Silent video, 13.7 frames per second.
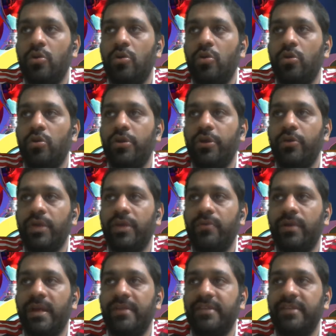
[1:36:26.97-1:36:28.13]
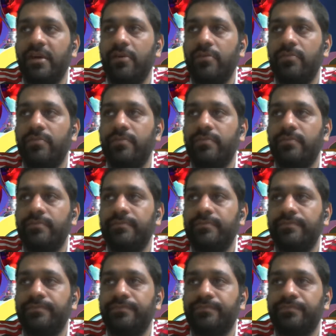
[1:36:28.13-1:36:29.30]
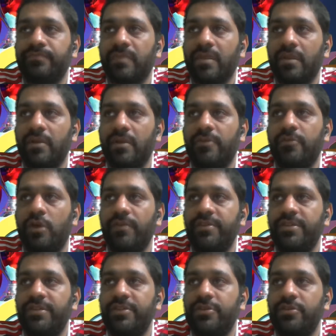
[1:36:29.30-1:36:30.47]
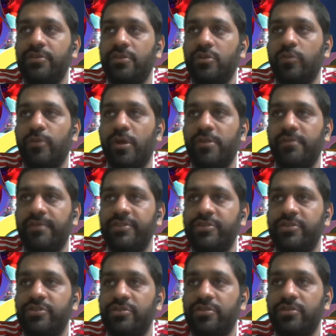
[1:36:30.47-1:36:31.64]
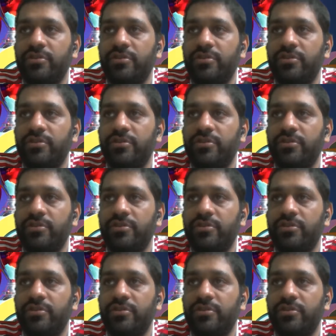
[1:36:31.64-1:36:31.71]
Looking to equalize now. It's Kovacic to Brozovic,